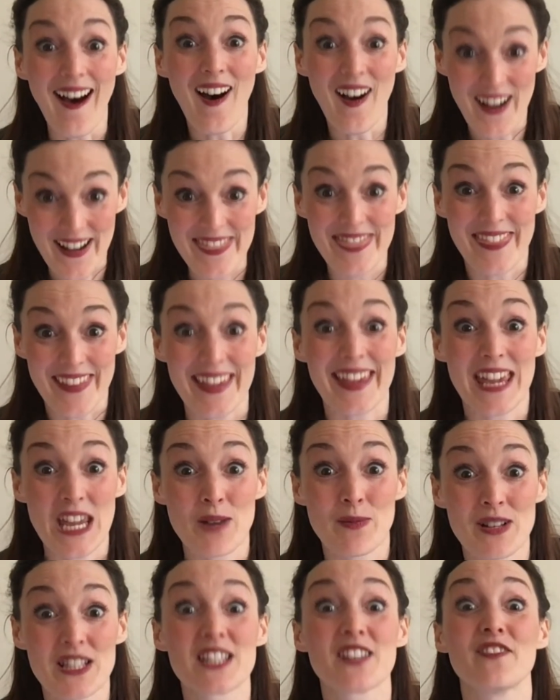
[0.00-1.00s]
I think he
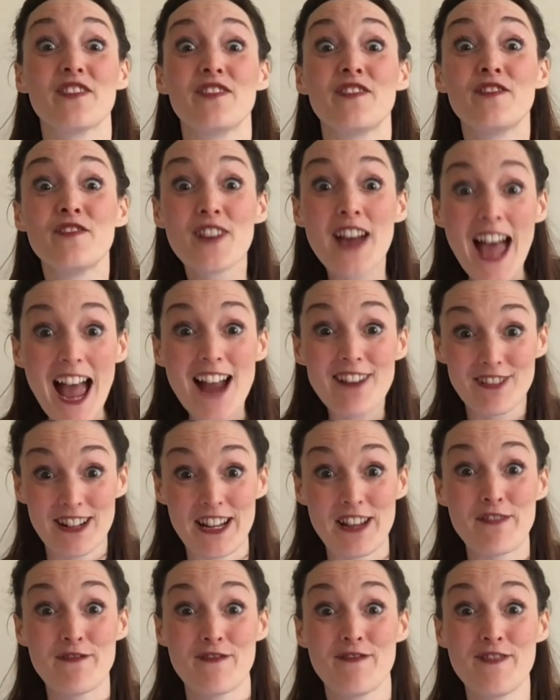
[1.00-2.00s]
was
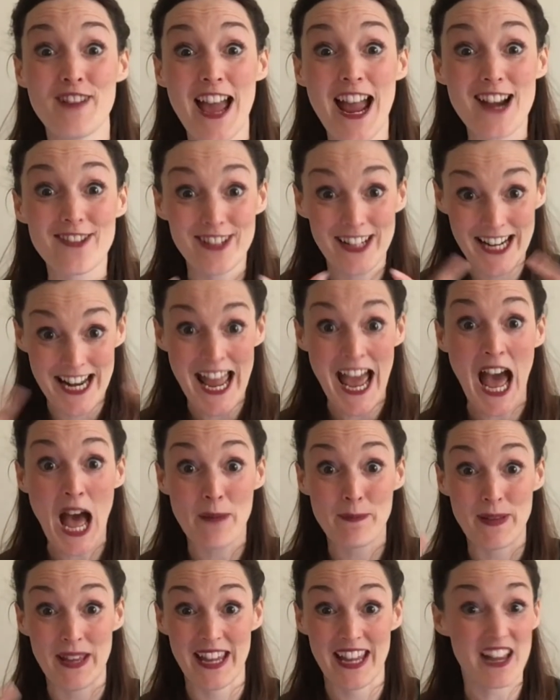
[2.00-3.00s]
very, very
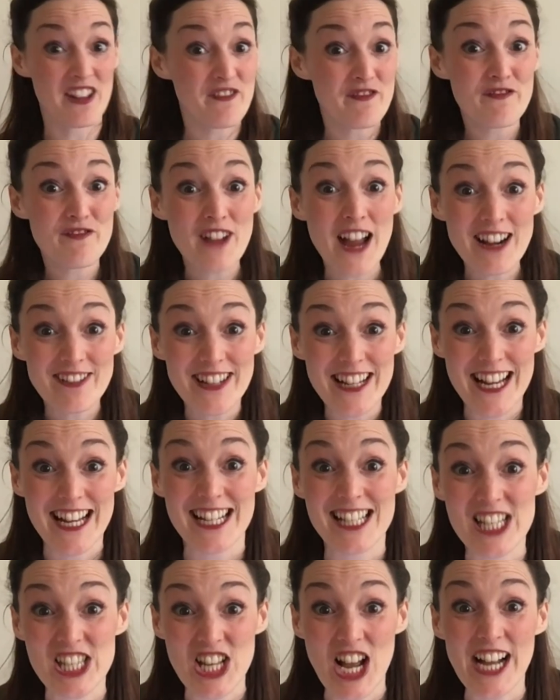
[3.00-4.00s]
happy and very
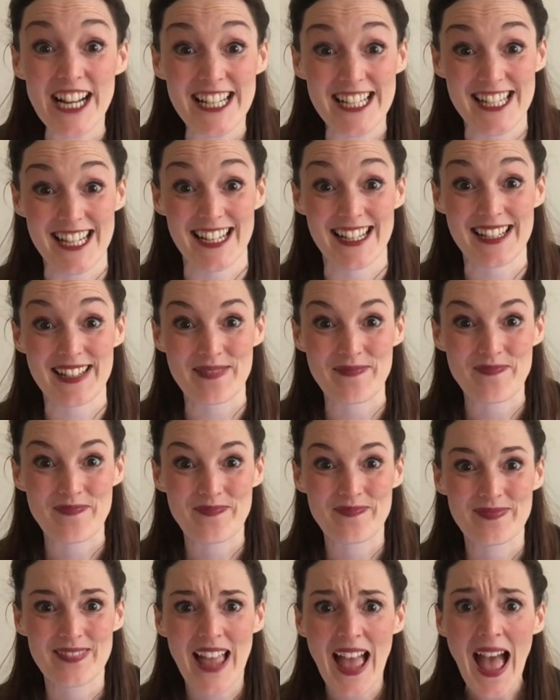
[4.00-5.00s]
excited.
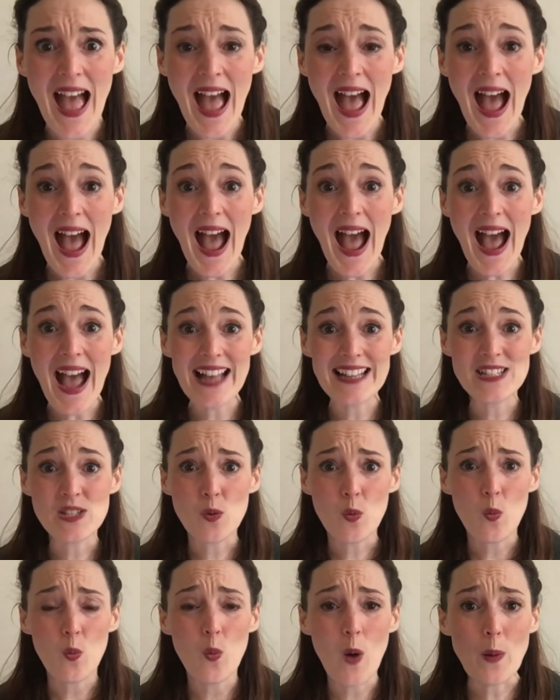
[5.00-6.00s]
And
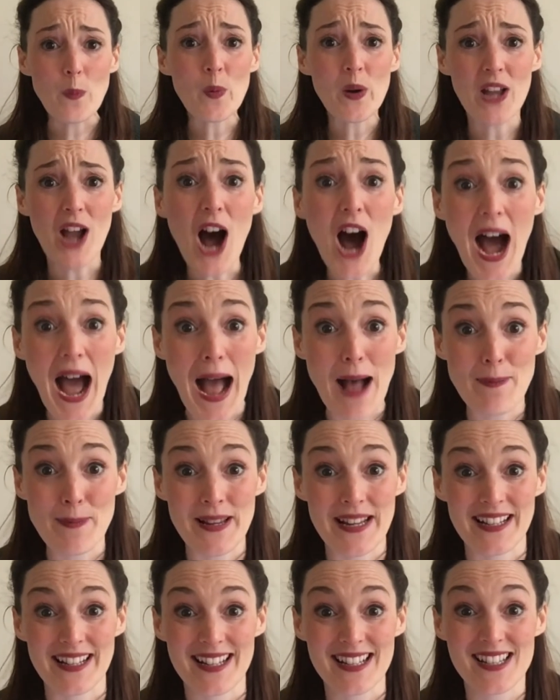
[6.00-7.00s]
when we are
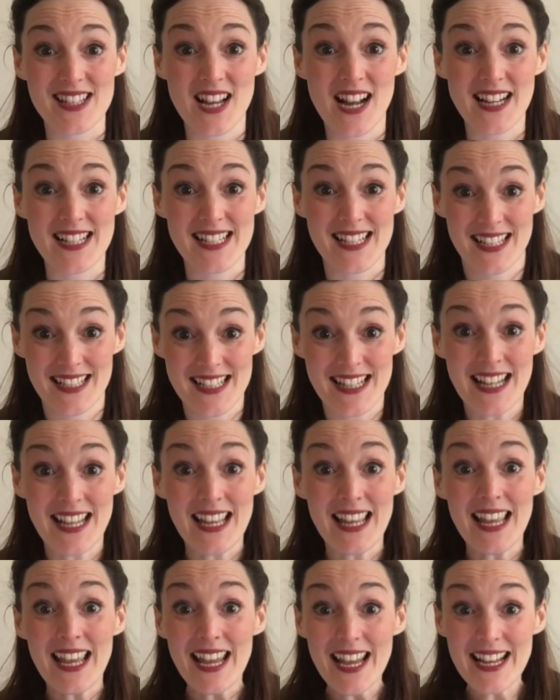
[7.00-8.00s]
happy and excited,
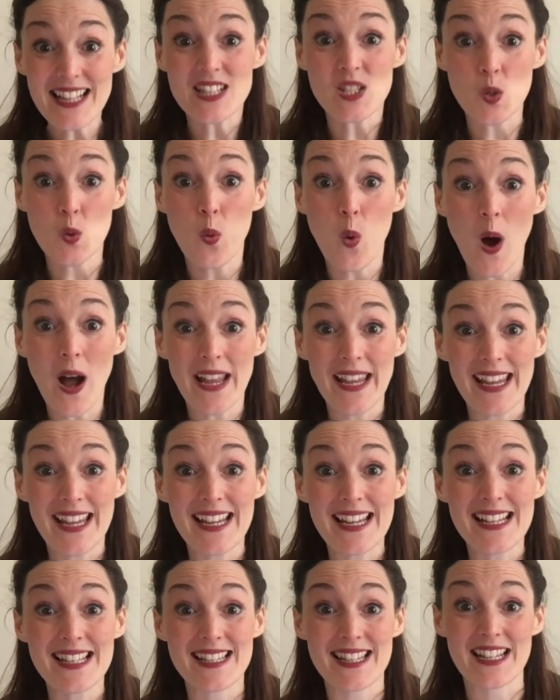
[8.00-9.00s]
it's quite
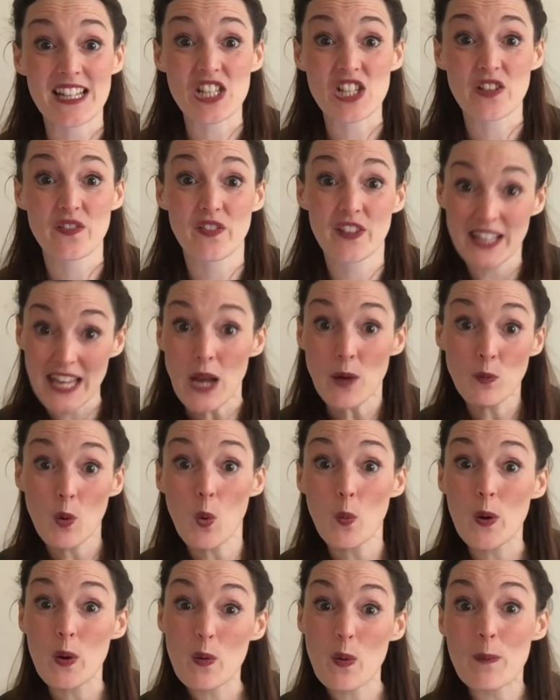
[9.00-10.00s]
easy to forget
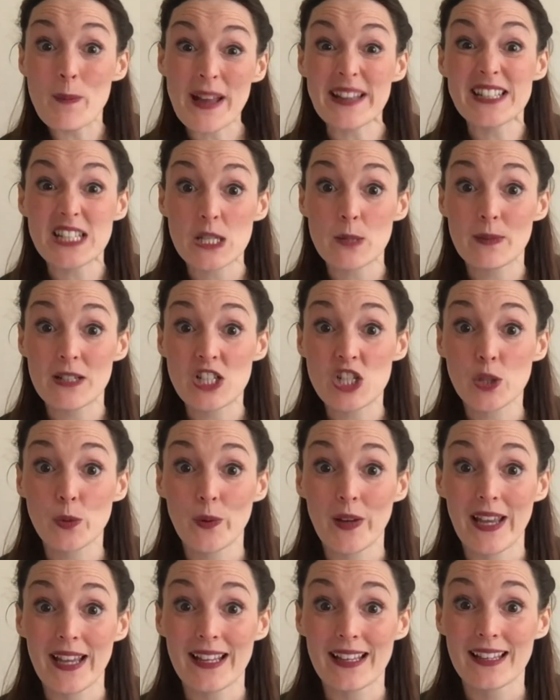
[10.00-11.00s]
what we were meant to be
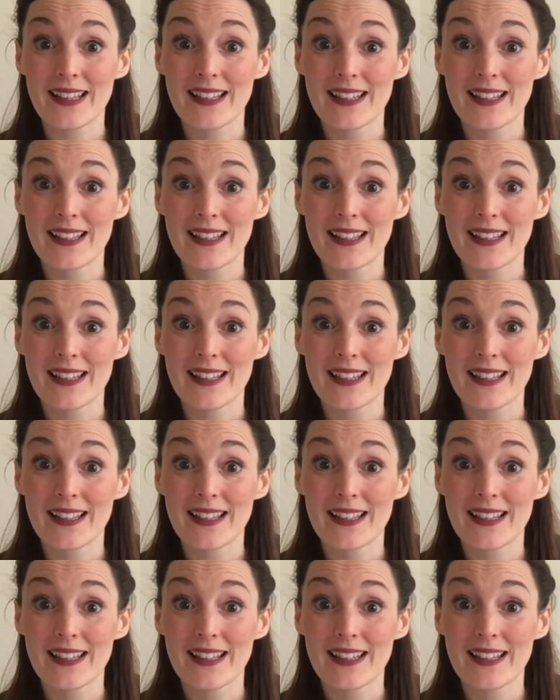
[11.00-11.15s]
doing.